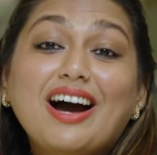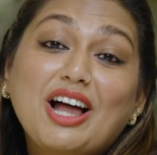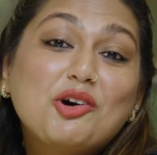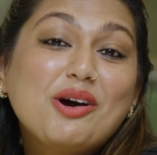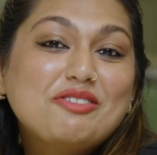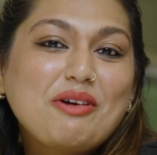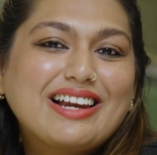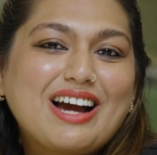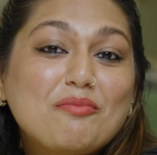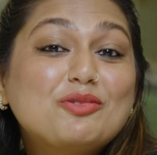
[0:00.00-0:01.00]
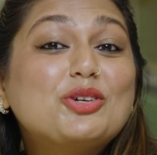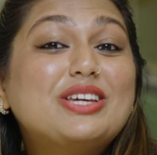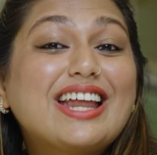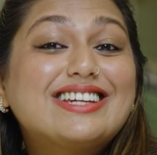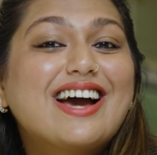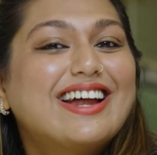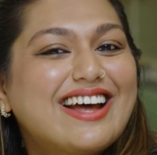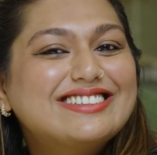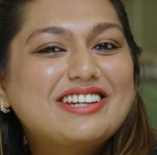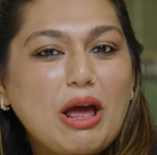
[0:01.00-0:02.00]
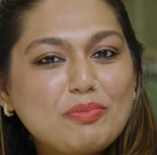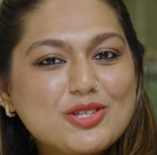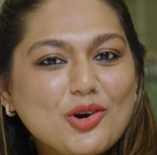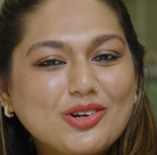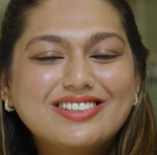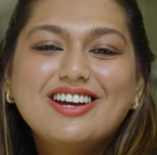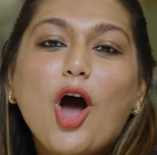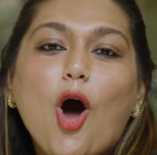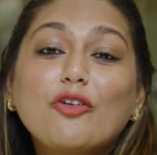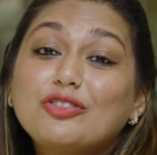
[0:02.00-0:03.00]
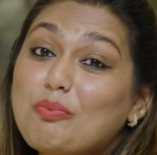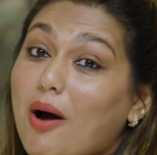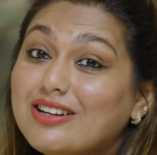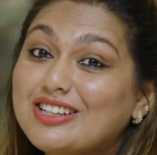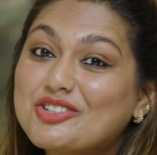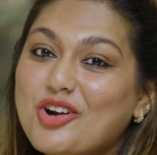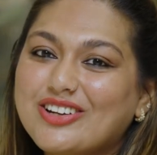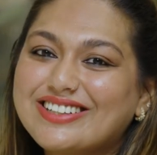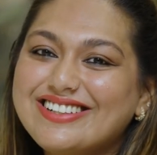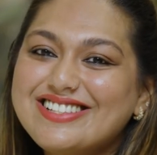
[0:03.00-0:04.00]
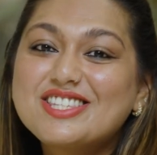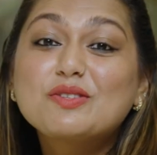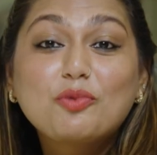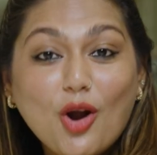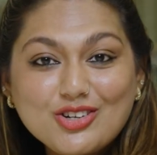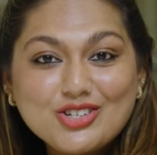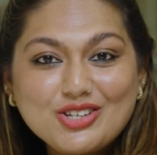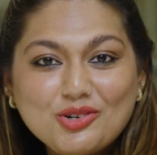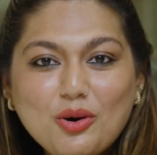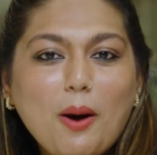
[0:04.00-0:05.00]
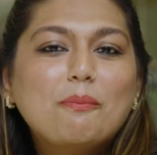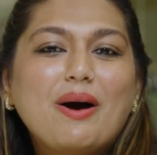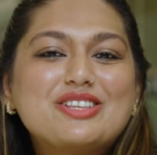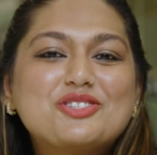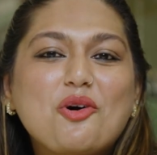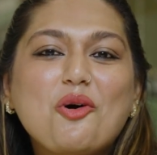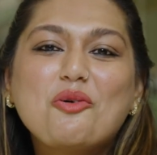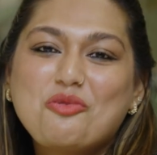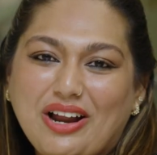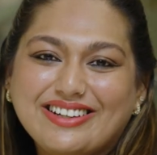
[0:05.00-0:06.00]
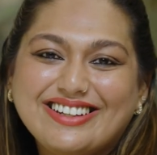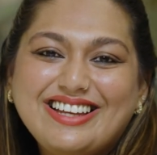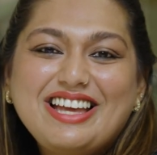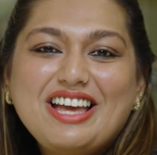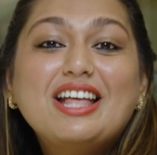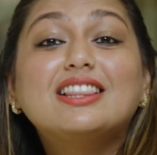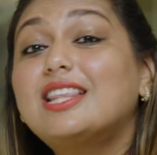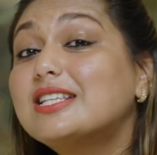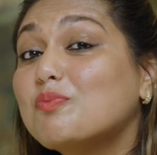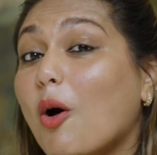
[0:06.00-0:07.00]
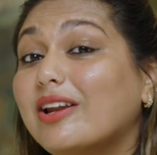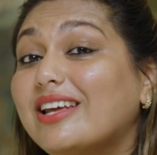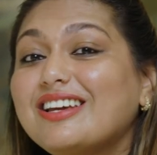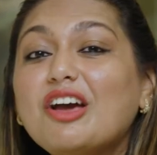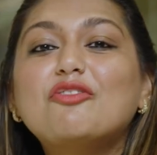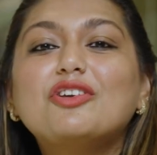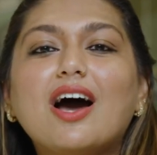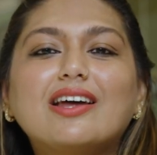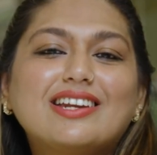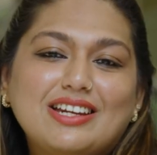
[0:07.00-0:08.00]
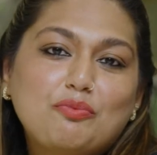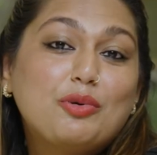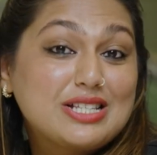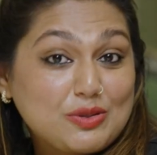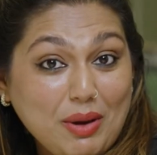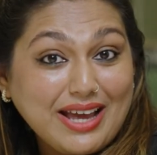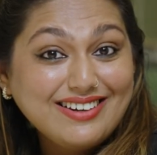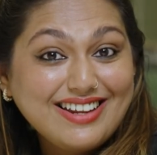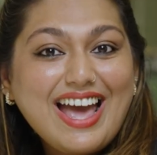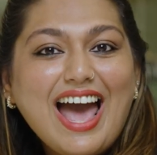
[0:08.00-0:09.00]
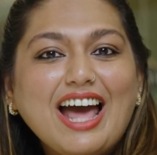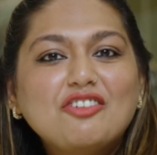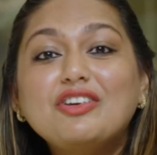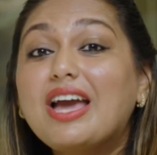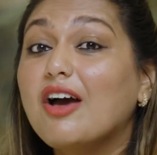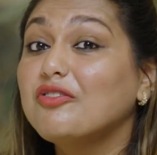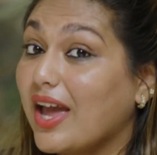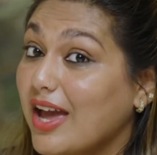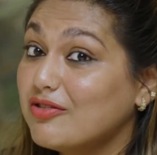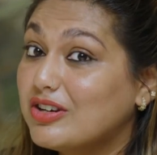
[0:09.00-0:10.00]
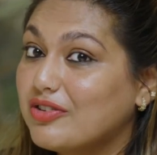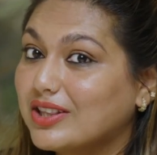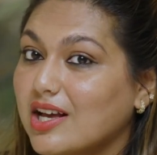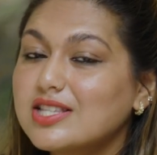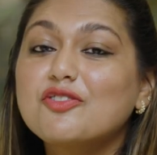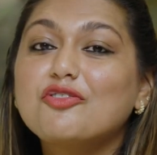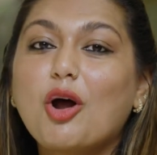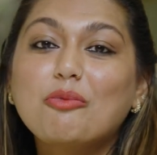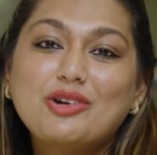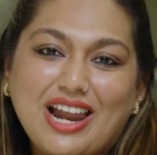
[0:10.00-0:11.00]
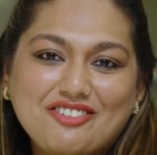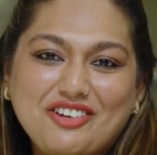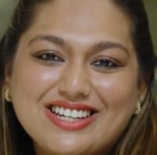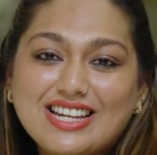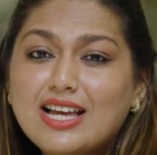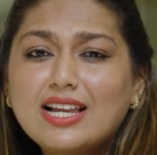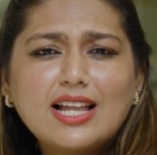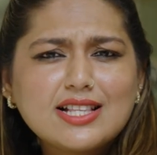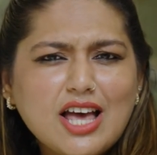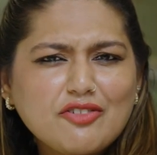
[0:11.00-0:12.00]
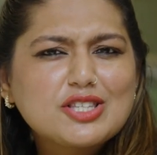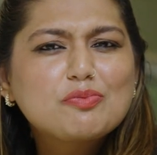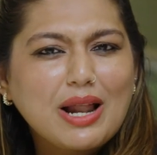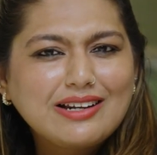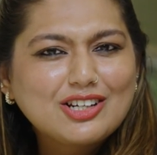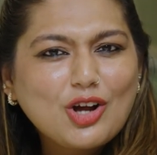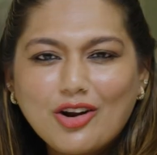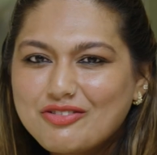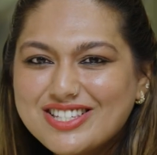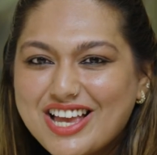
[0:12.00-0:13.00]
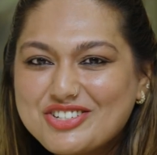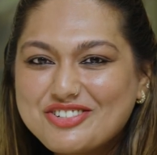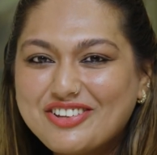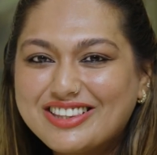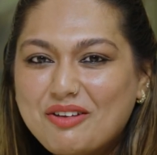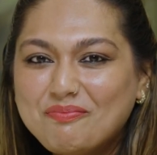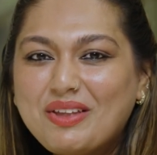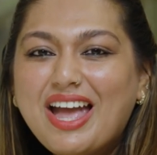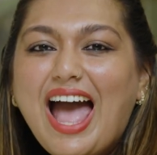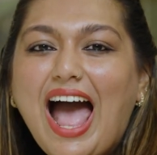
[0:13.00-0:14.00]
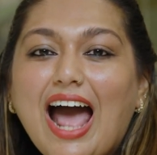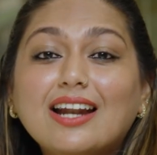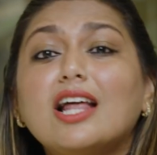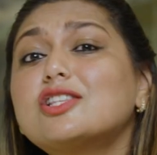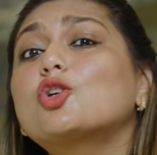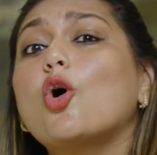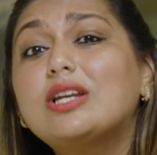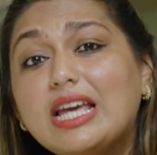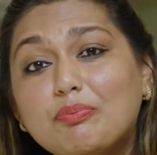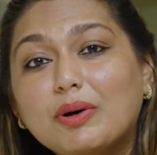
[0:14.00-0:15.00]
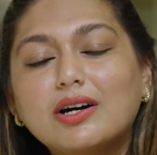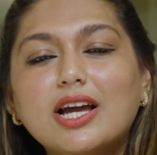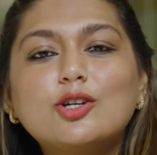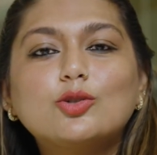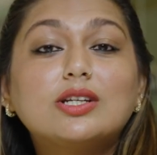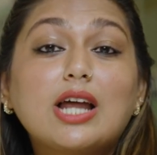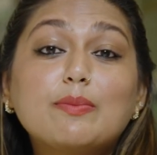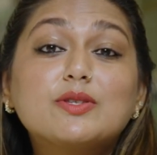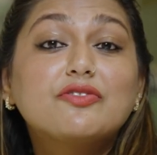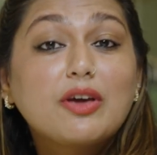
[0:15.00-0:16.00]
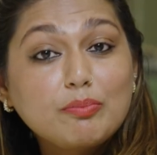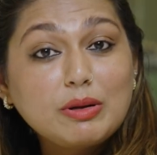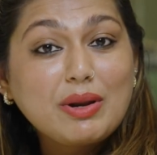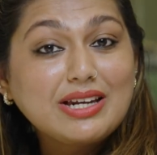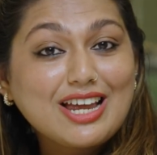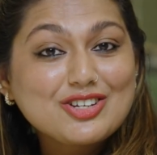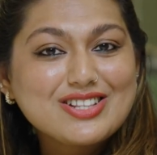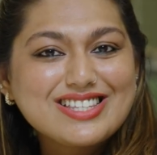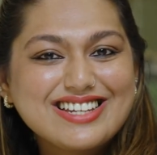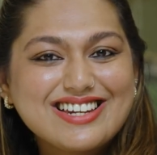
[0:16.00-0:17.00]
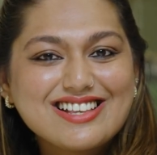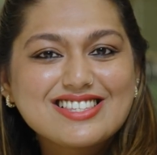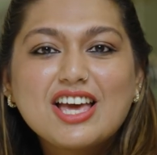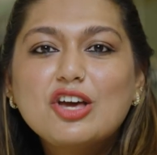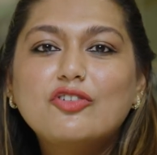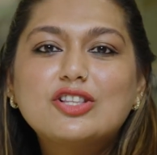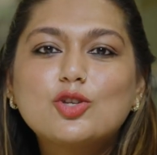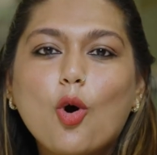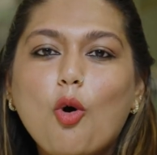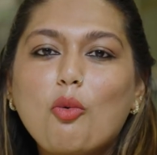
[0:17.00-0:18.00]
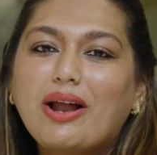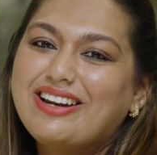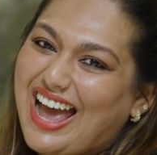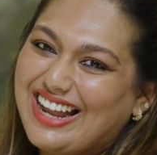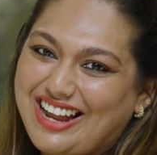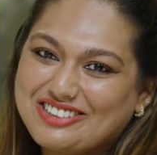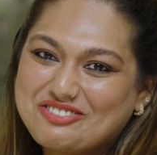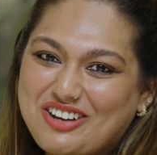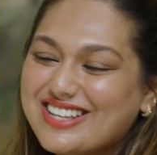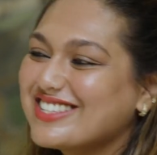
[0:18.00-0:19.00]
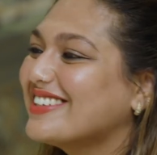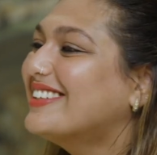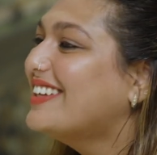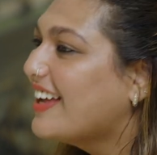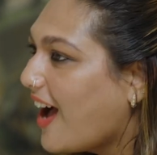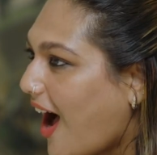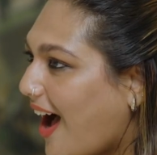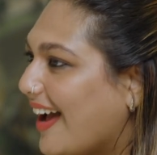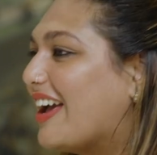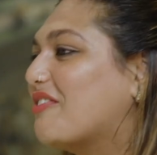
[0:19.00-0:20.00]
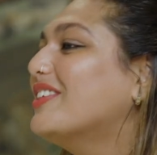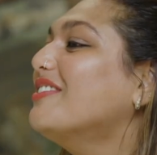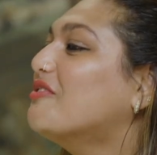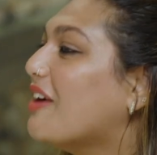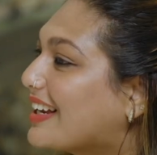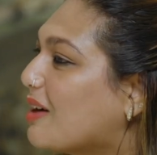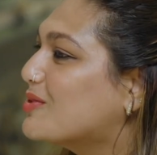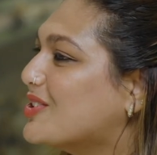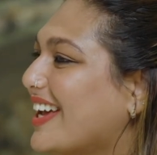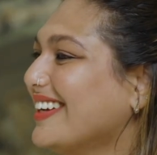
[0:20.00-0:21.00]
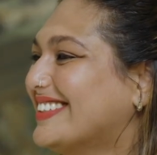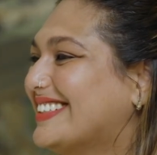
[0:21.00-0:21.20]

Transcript: Hello and welcome to yet another episode of the Partner Chronicles brought to you by Zoho One. This morning we are in Brisbane and we have Avon with us from Relevate. Let's have a splendid conversation with him and let's go deeper into the types of implementations he does with Zoho One and otherwise. Hi Avon, welcome today.